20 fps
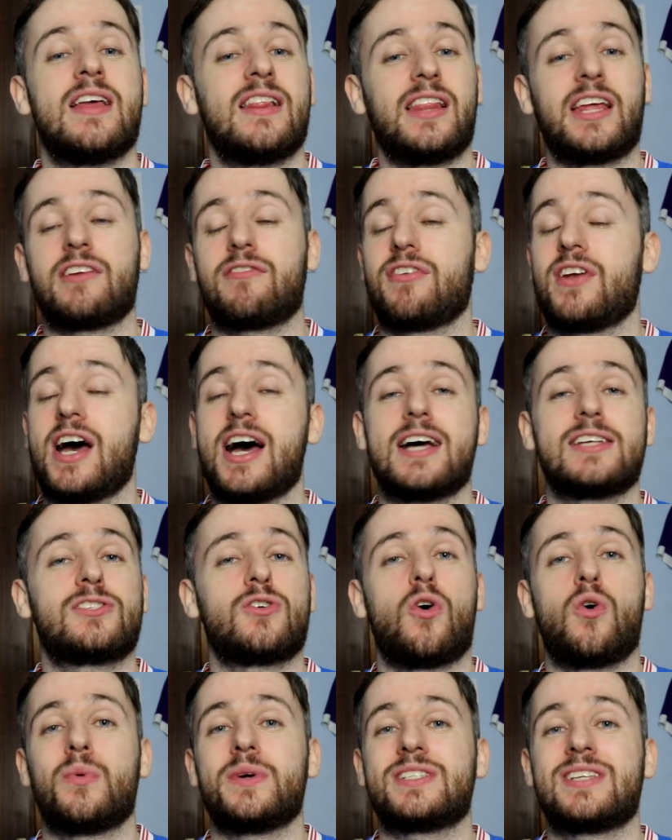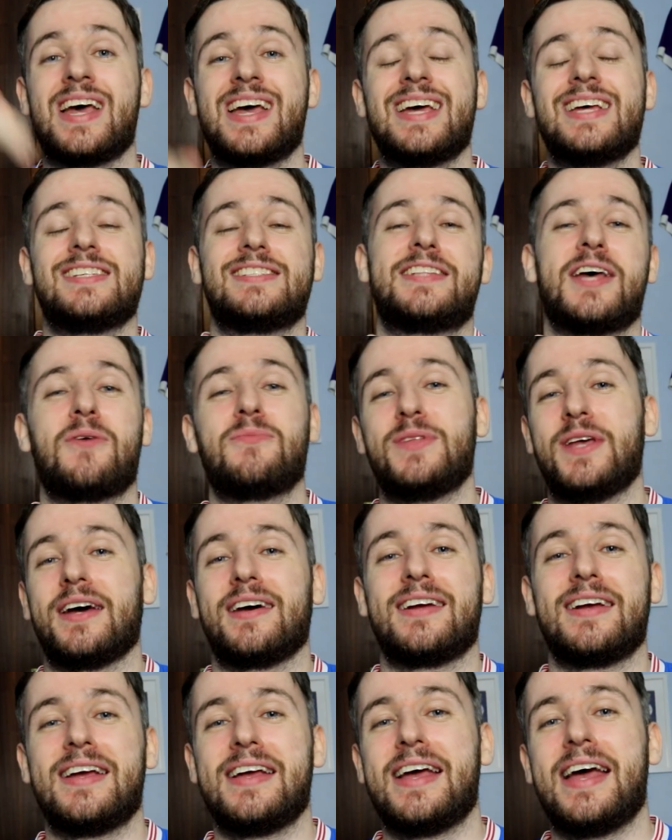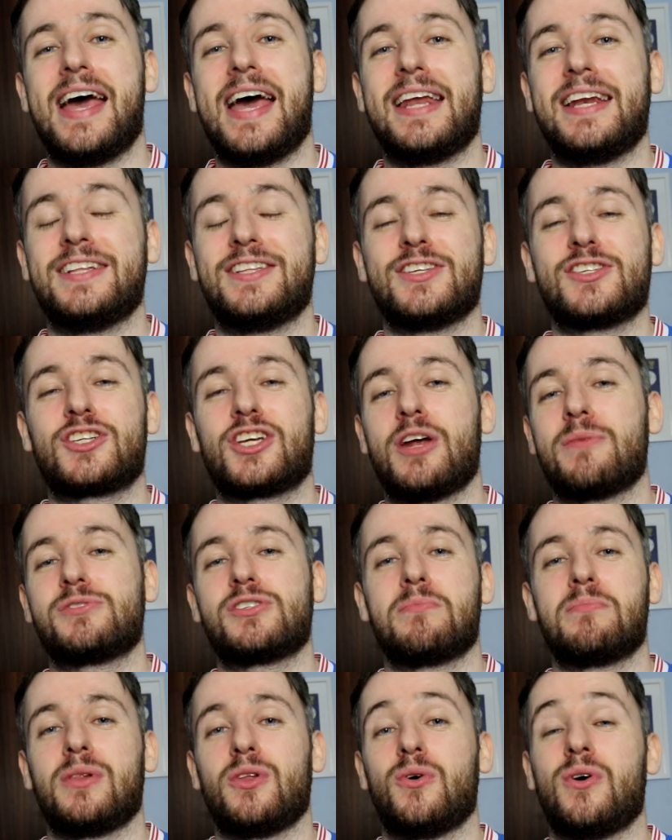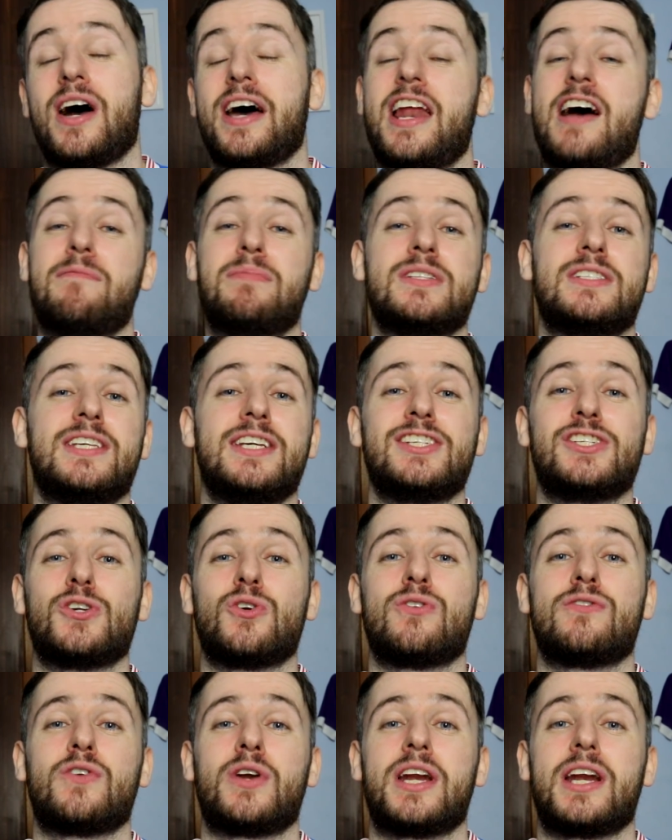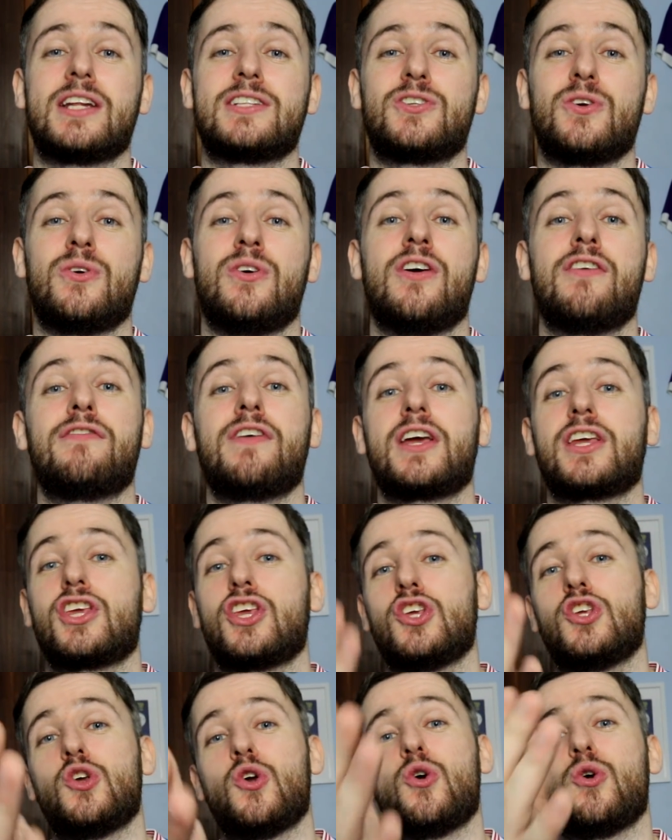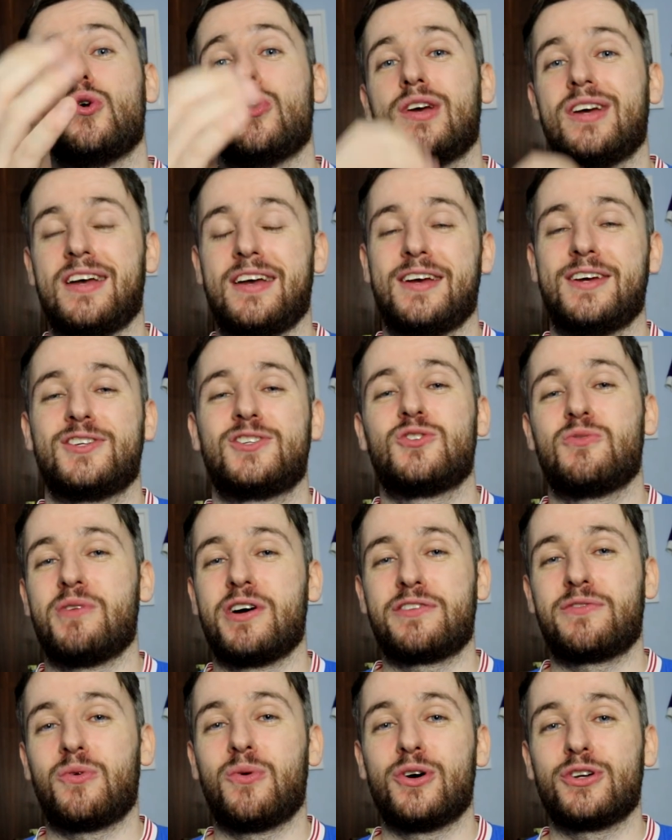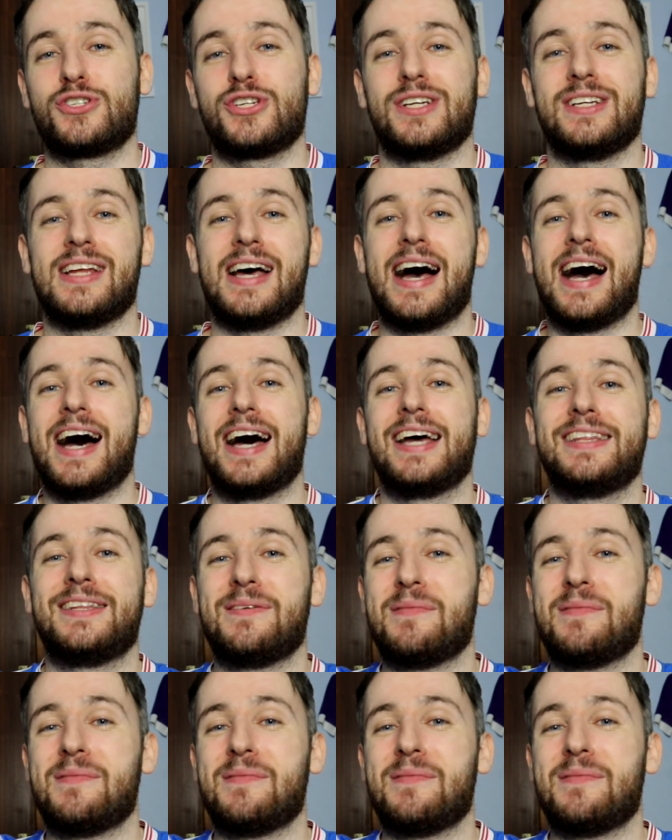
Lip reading: Link for that, as always, is down there in the description below. And I've been CGNOVA92. Thank you so much for watching, and